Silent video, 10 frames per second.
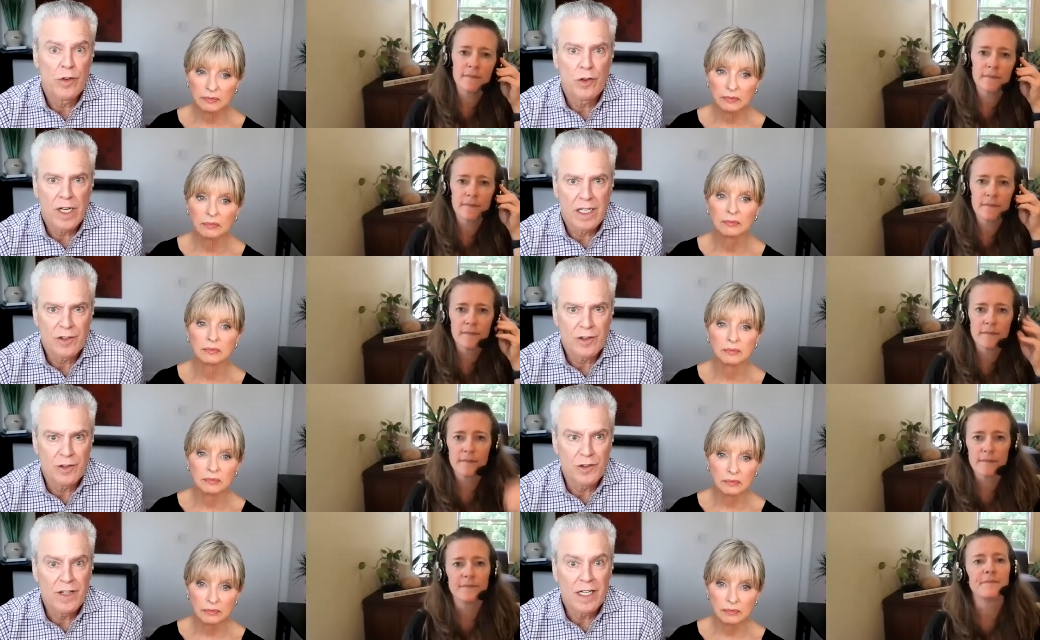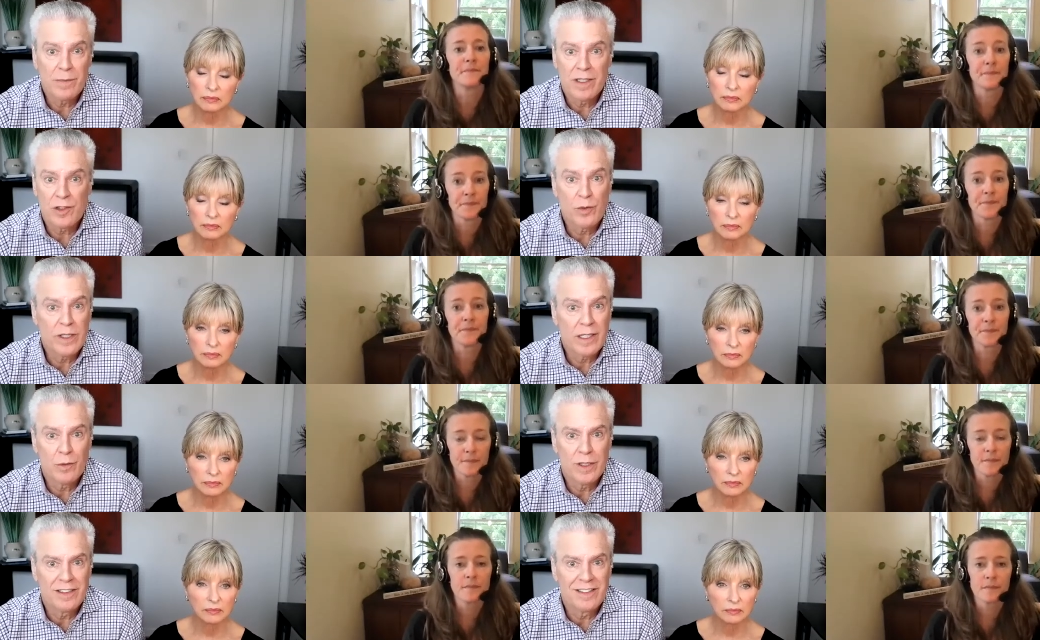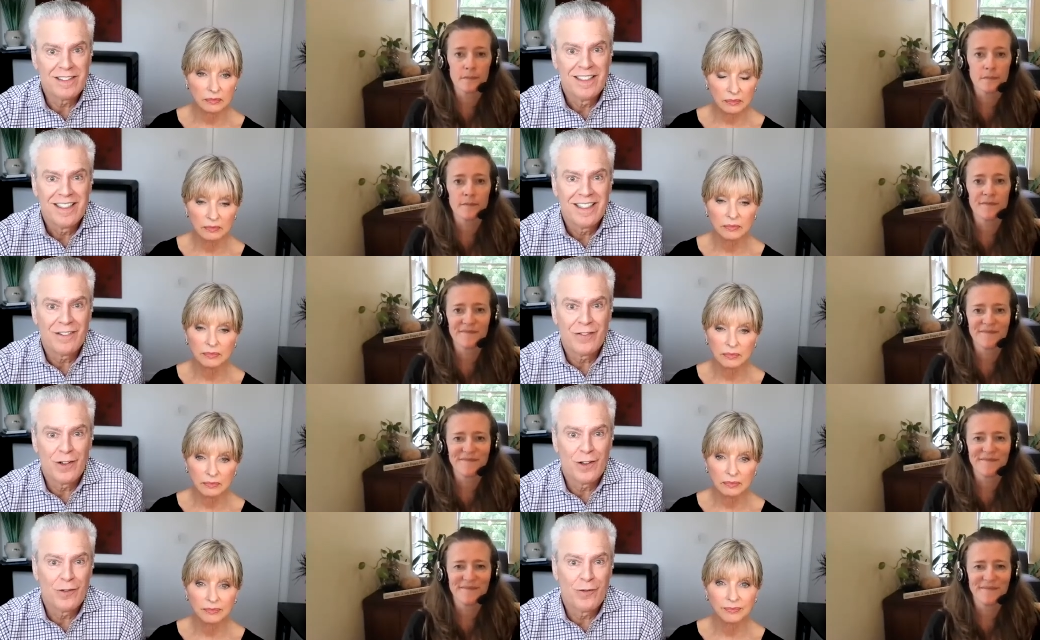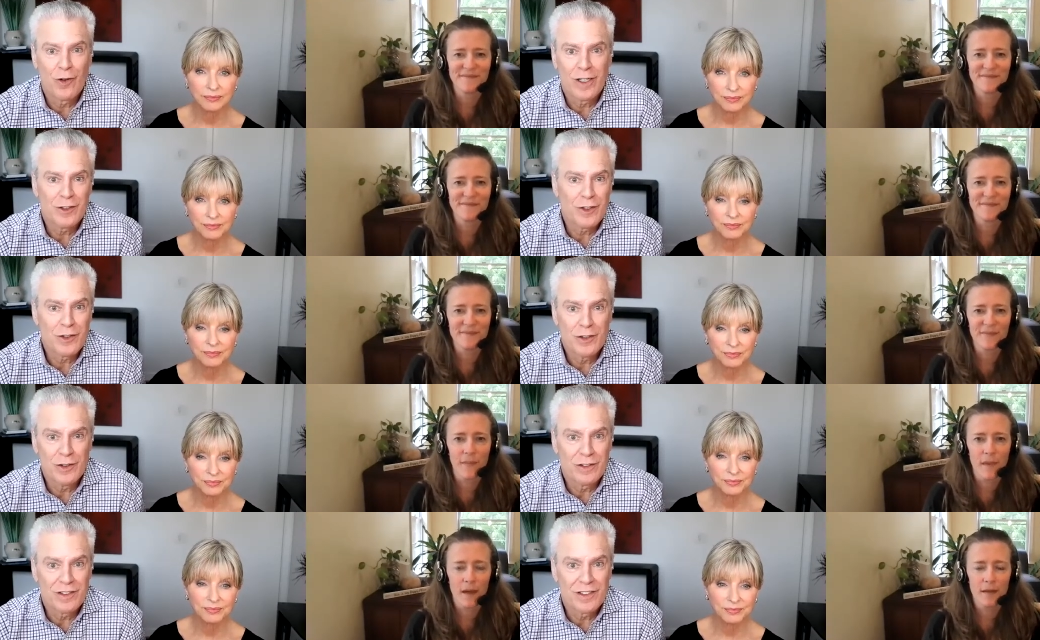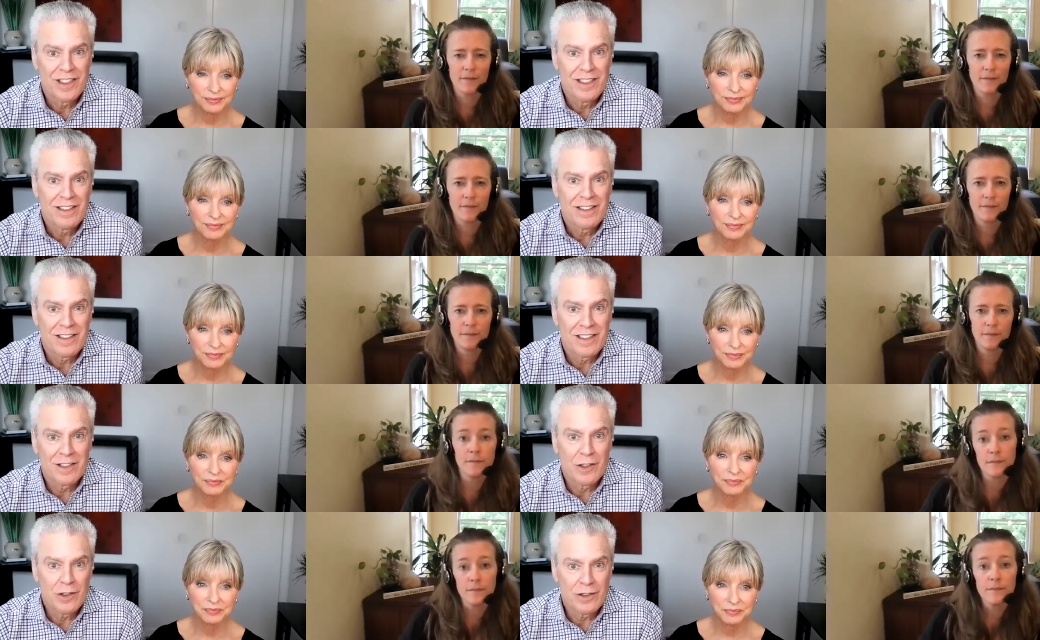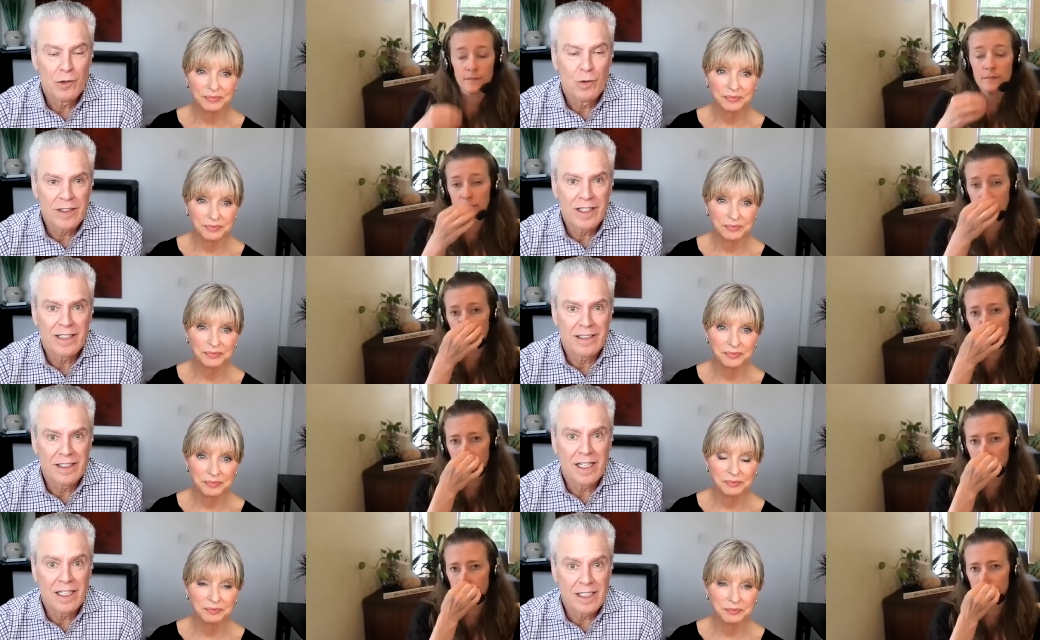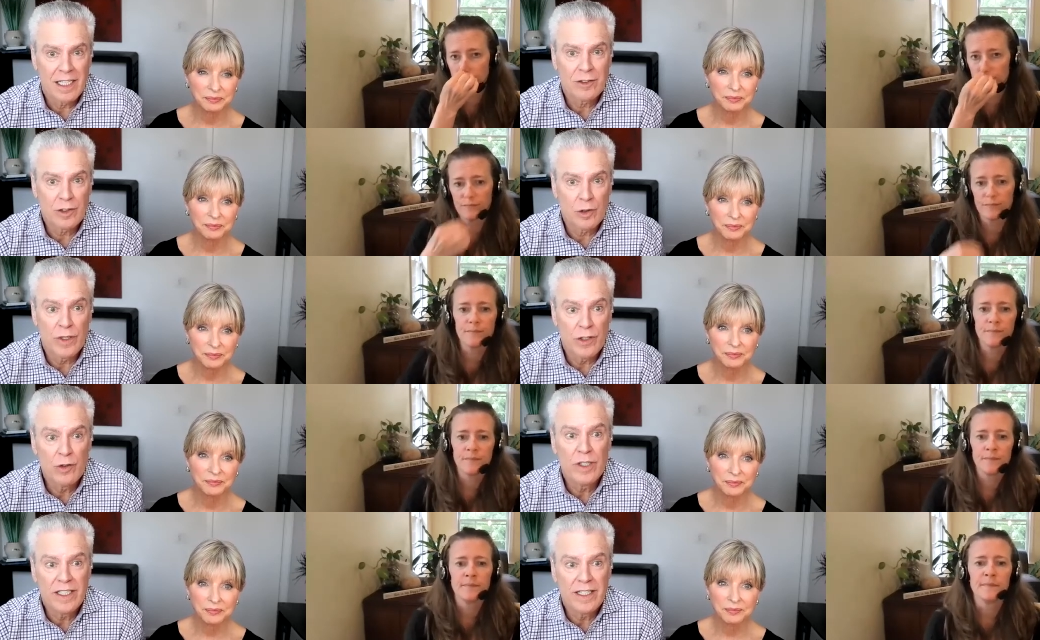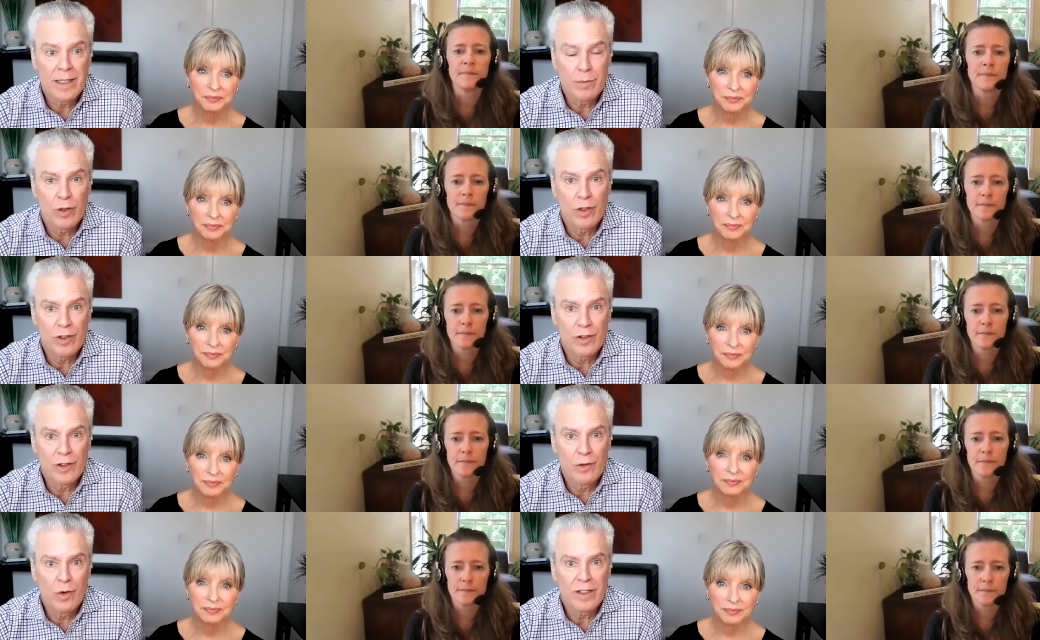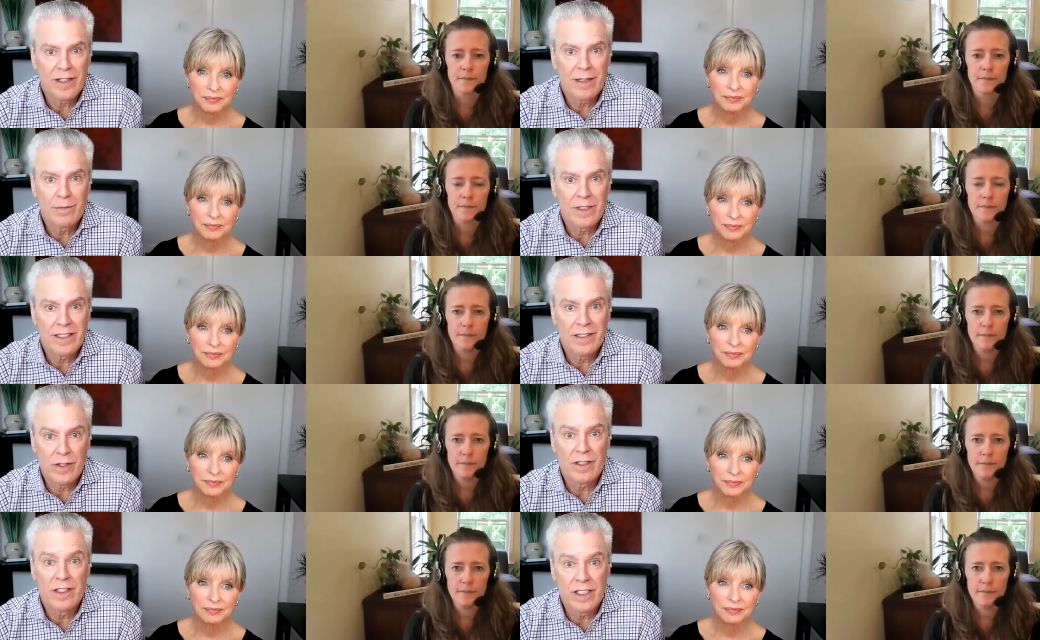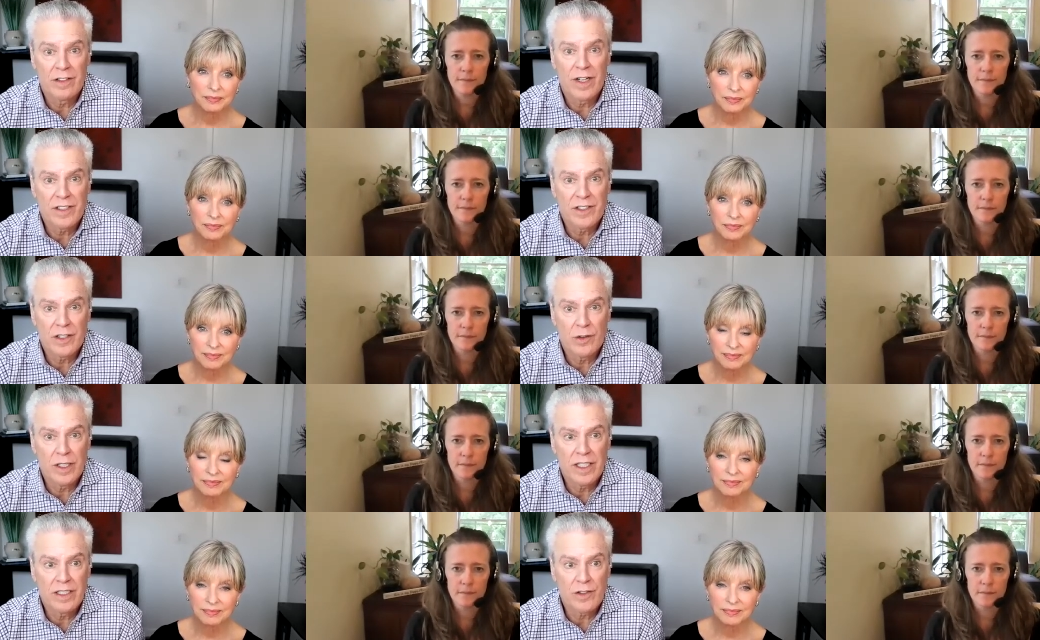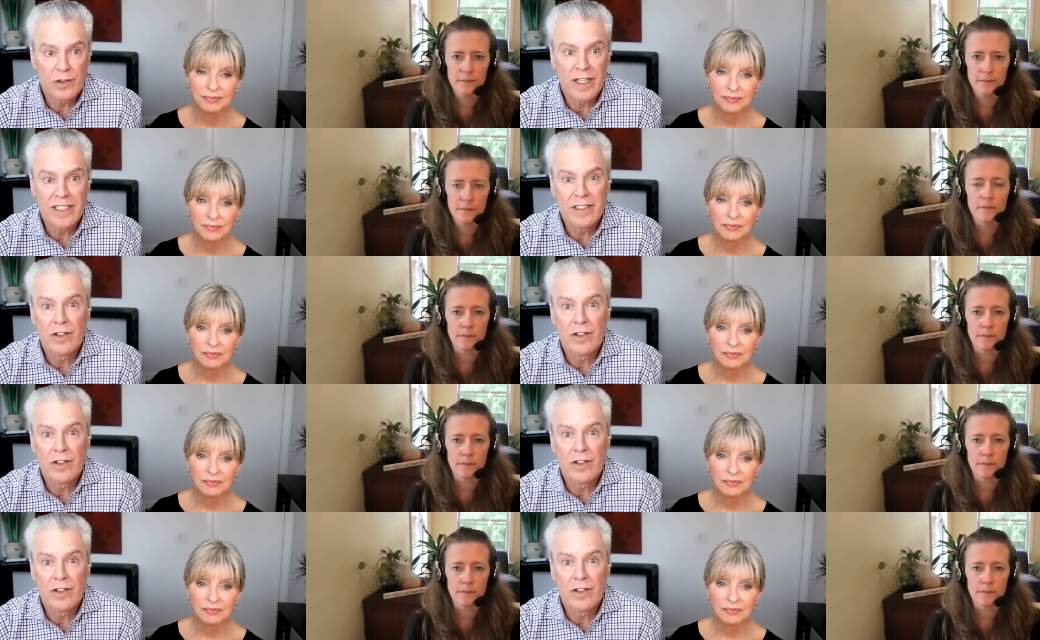Speaker 1: your counselors you got to be the squeaky wheel if there are 400 students uh, you, you want that counselor when you need him or her you want them to give the, the advice that you need so they need to